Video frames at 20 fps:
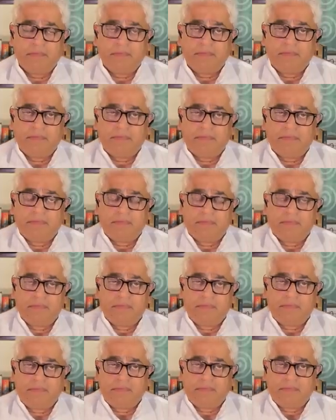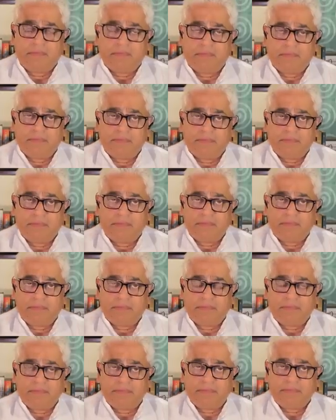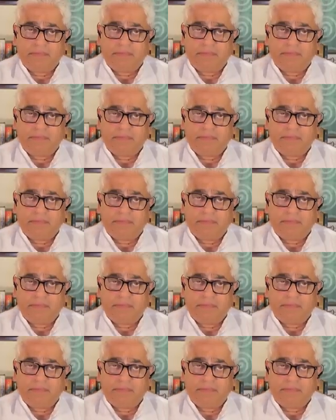No words are spoken by the person on screen.